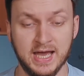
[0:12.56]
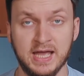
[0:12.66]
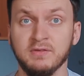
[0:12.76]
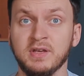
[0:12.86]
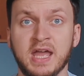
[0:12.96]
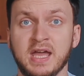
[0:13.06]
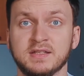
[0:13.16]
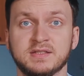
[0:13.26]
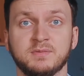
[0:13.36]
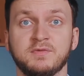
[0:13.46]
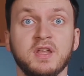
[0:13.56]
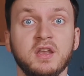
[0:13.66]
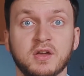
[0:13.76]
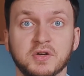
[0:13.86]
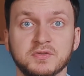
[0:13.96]
I even had some
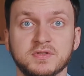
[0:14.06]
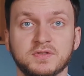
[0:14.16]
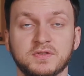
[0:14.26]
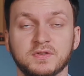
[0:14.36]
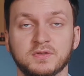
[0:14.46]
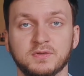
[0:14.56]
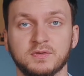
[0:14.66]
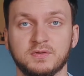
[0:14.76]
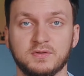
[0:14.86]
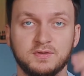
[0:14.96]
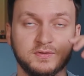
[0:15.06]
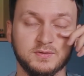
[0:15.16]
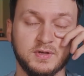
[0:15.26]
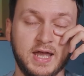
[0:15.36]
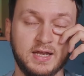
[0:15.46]
videos
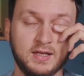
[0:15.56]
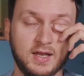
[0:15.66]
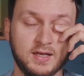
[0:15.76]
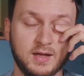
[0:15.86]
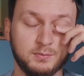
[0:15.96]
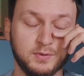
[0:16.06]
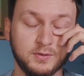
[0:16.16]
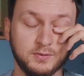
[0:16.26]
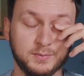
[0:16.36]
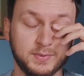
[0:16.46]
to edit and upload,